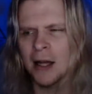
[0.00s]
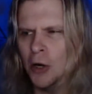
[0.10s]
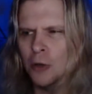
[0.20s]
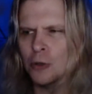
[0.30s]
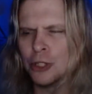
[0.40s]

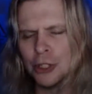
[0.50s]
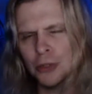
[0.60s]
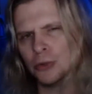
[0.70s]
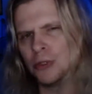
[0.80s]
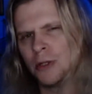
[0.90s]
oh,
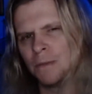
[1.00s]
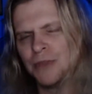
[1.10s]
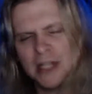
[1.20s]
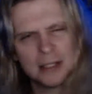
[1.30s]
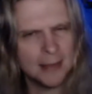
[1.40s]
shoot,
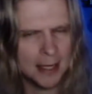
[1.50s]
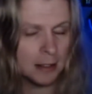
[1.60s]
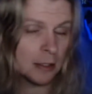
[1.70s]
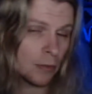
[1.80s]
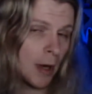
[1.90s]
this
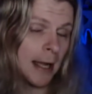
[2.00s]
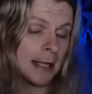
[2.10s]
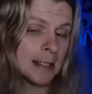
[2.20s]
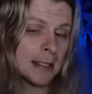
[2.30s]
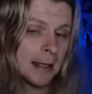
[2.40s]
man is
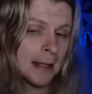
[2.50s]
right.